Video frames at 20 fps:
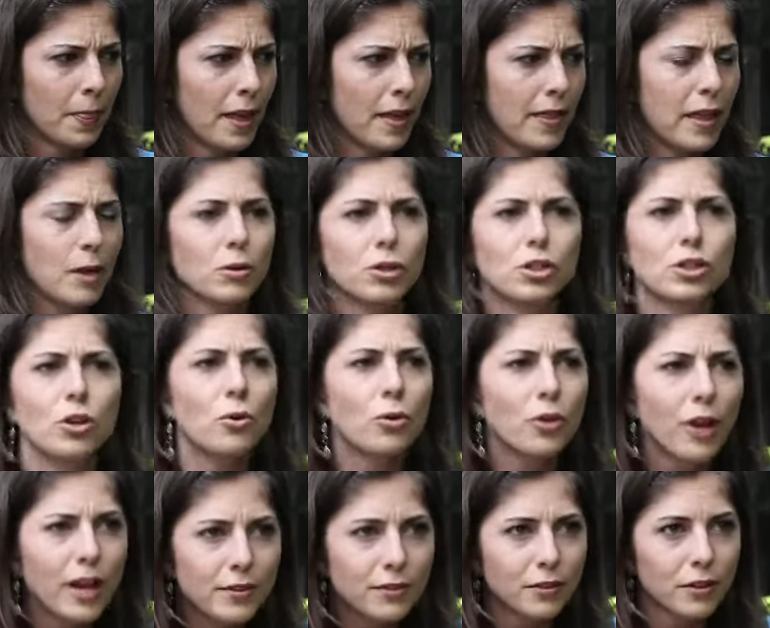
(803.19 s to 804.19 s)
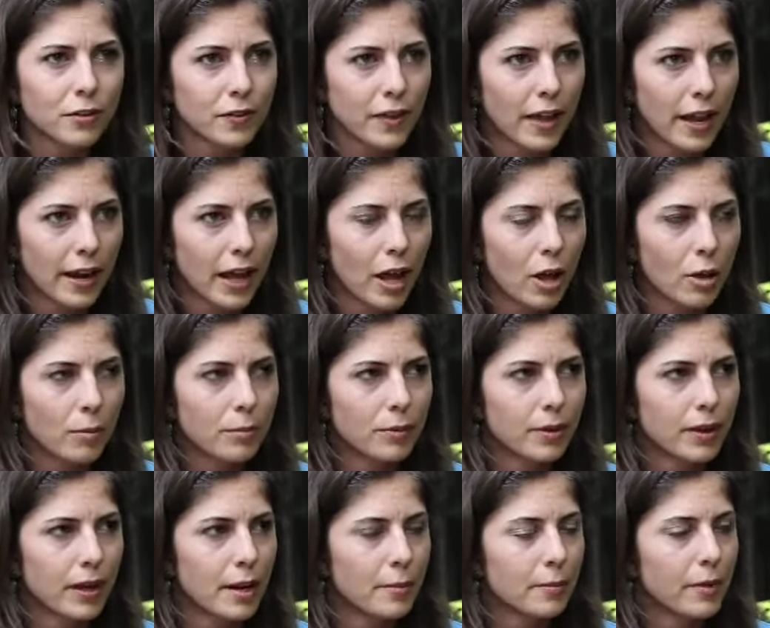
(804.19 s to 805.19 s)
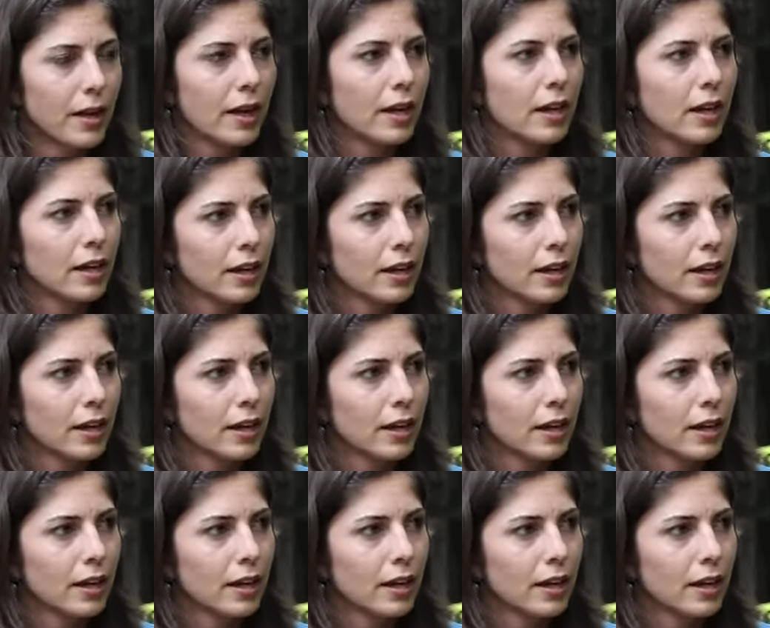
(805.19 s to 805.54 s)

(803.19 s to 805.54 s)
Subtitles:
And they were so grateful for that help. And I'm like,